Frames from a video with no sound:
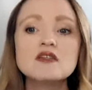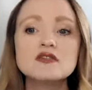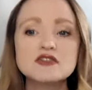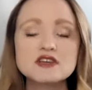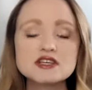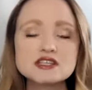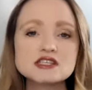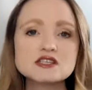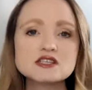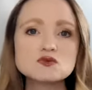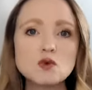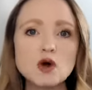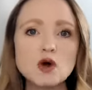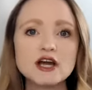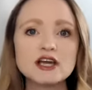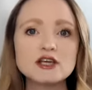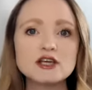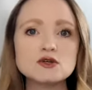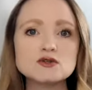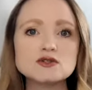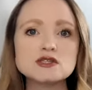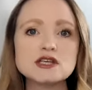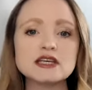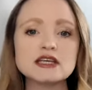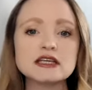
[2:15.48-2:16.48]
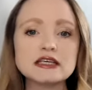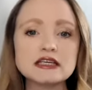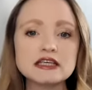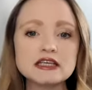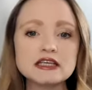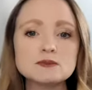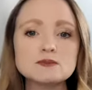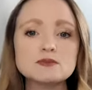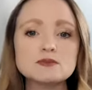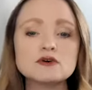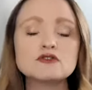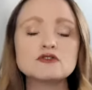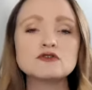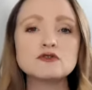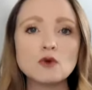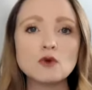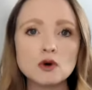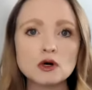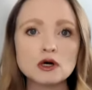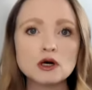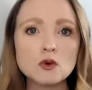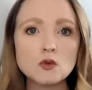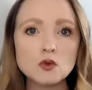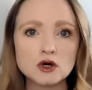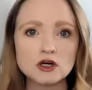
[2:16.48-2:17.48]
This is why using heat
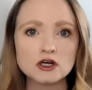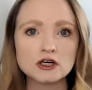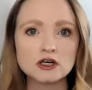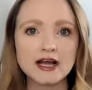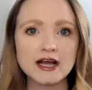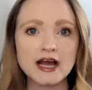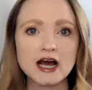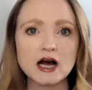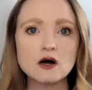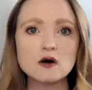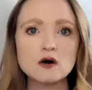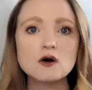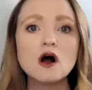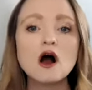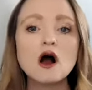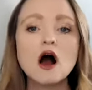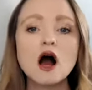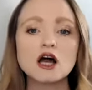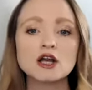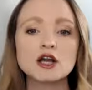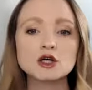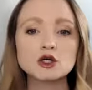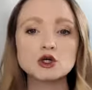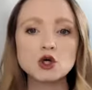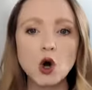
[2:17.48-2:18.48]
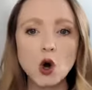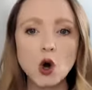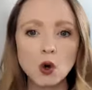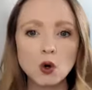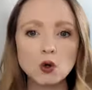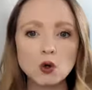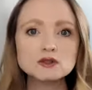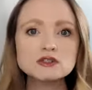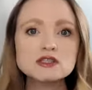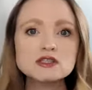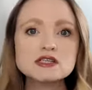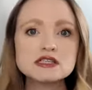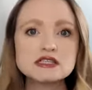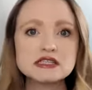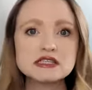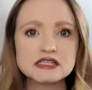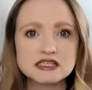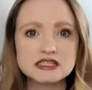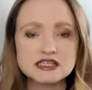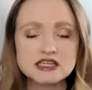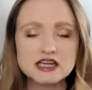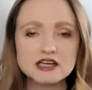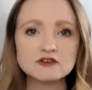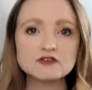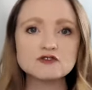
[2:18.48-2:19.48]
before a workout on a cold,
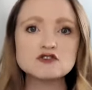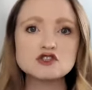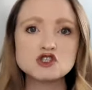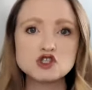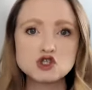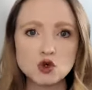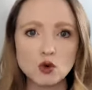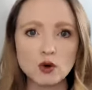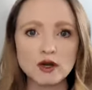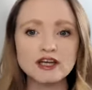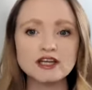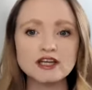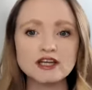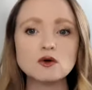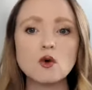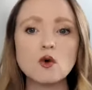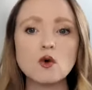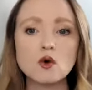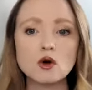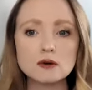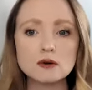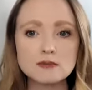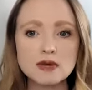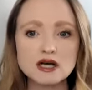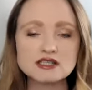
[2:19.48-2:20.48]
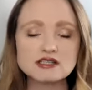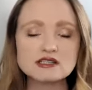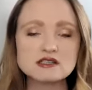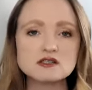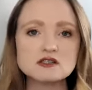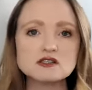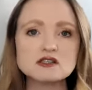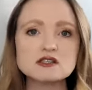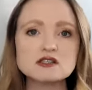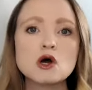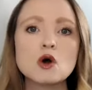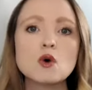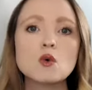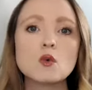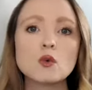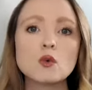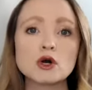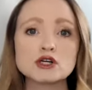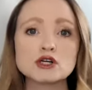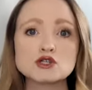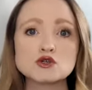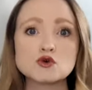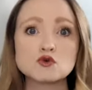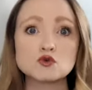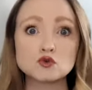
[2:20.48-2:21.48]
stiff joint or muscles
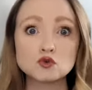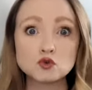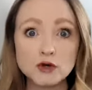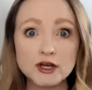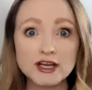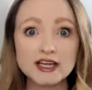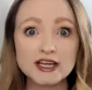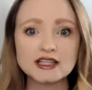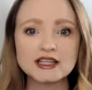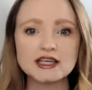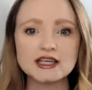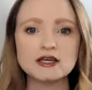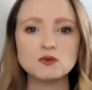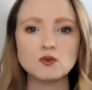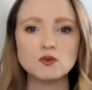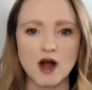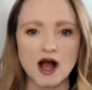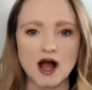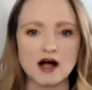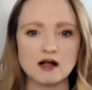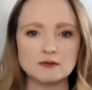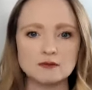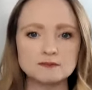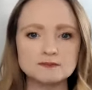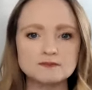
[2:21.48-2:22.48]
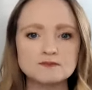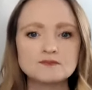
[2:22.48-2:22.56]
works really well.